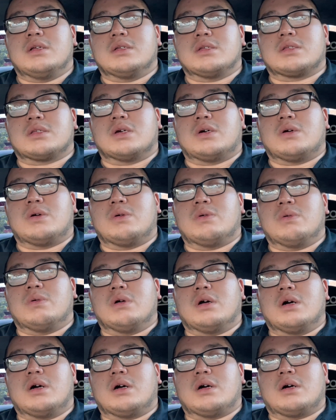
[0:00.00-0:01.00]
So
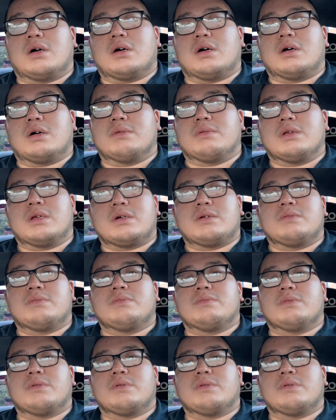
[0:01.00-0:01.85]
you know,